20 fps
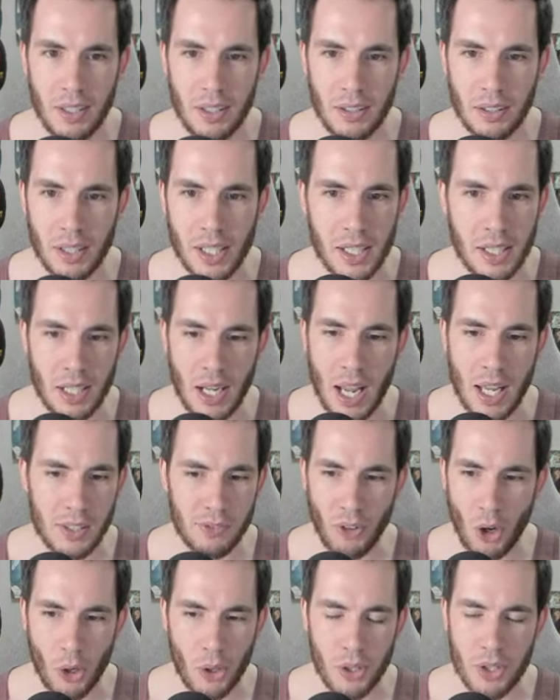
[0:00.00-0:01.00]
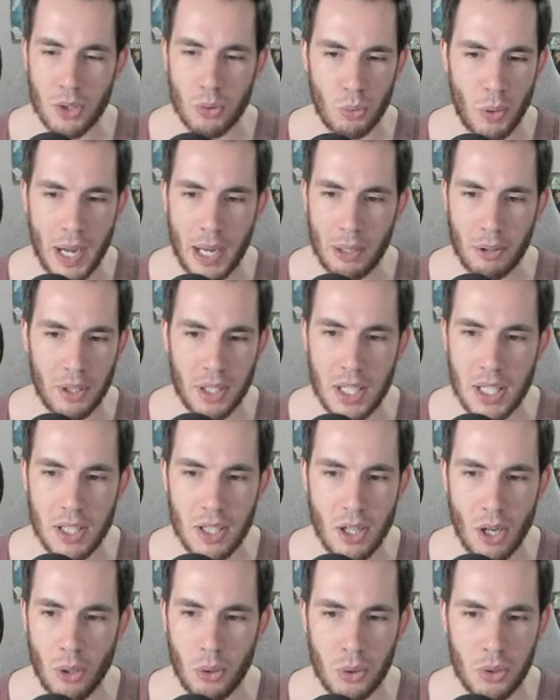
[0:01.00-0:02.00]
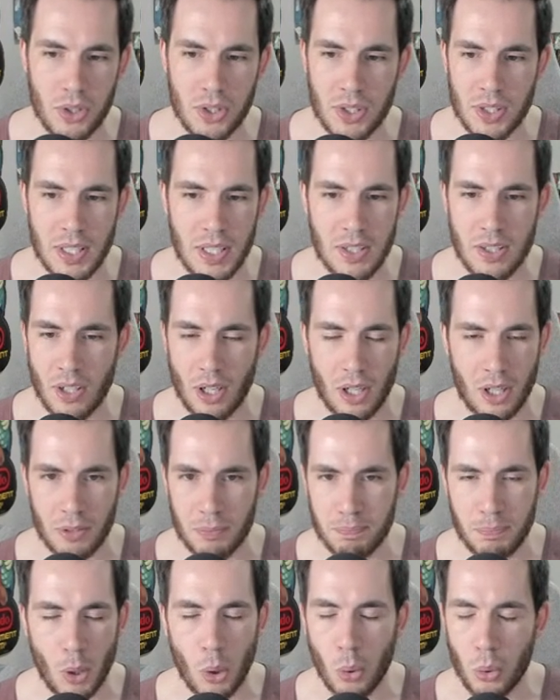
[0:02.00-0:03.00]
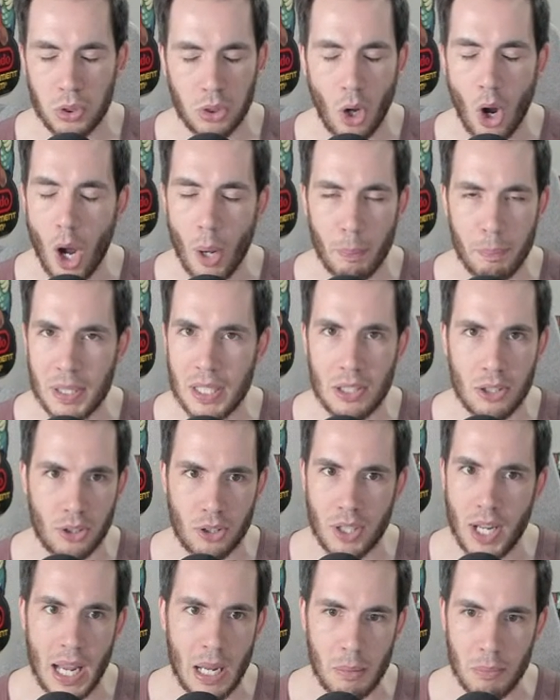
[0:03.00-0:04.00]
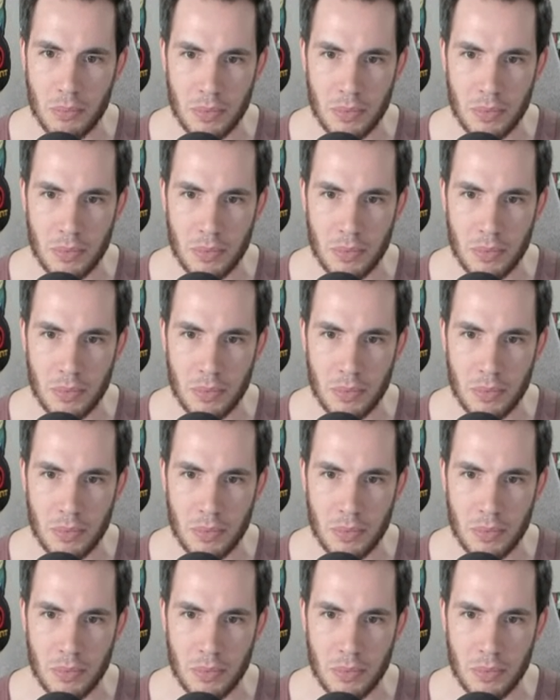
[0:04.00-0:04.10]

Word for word: Like as far as rarity goes, $9, these are both top tier games.